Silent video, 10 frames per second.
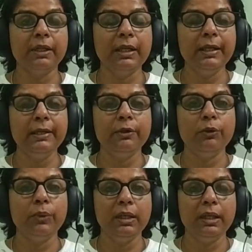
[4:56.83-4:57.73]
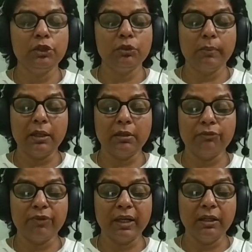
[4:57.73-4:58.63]
leader we need to make the
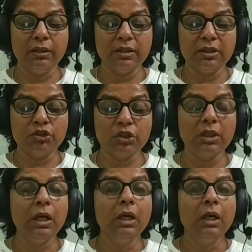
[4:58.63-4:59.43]
final decision